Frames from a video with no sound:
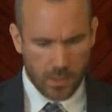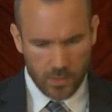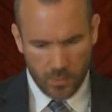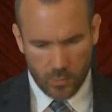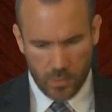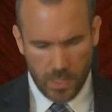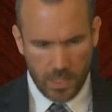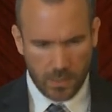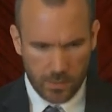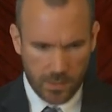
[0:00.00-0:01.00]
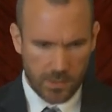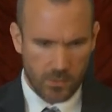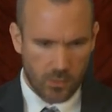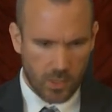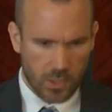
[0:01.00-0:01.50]
to create this
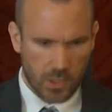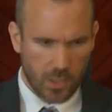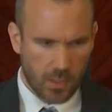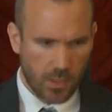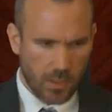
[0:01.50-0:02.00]
structure,